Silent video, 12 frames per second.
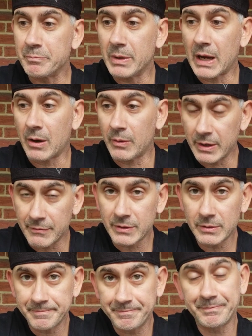
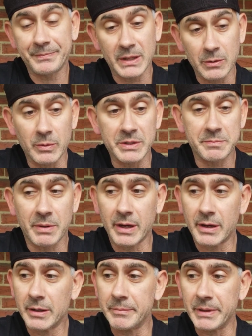However, it was
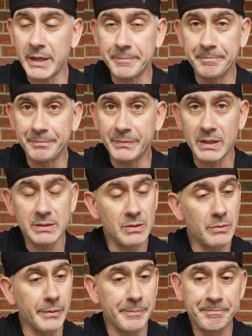bought up, man. They
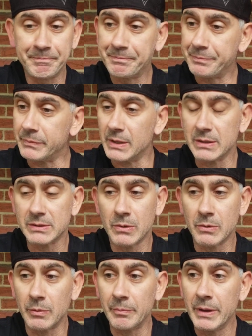sold them.
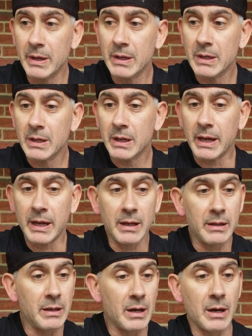
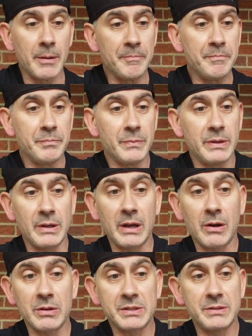And
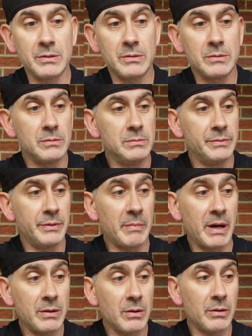they are still, to
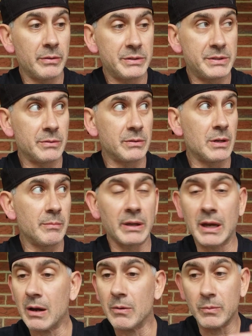my knowledge, still
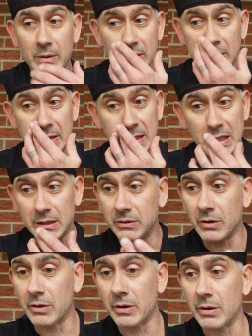coming out with the
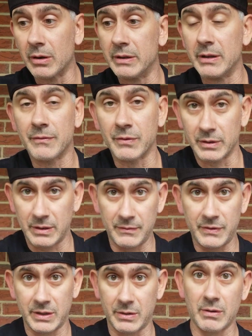darter in different
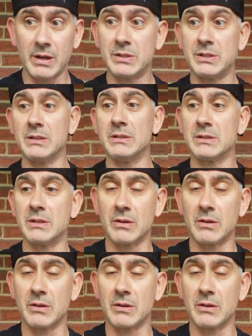configurations.